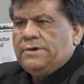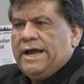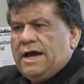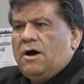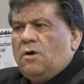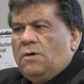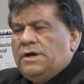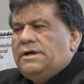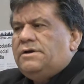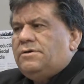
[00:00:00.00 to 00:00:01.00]
now
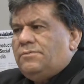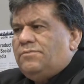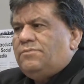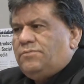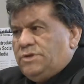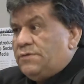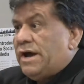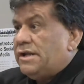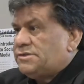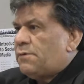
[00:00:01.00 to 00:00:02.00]
you've
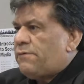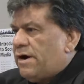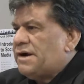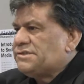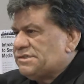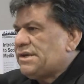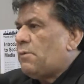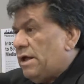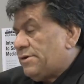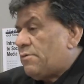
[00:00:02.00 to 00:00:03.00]
gotten so far as to say,
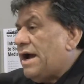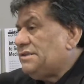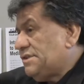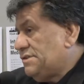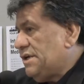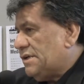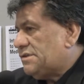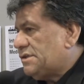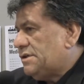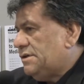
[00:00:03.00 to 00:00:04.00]
well, the rights
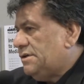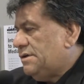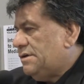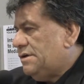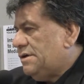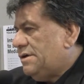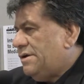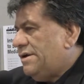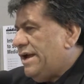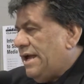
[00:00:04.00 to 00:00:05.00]
exist.
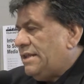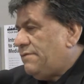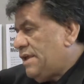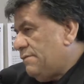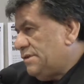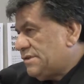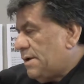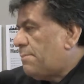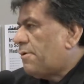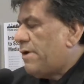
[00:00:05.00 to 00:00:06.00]
And they've given
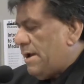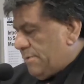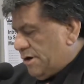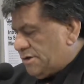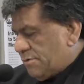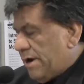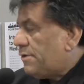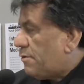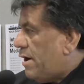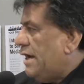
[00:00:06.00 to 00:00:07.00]
some parameters around
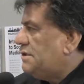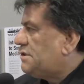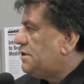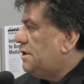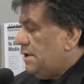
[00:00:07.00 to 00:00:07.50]
the rights.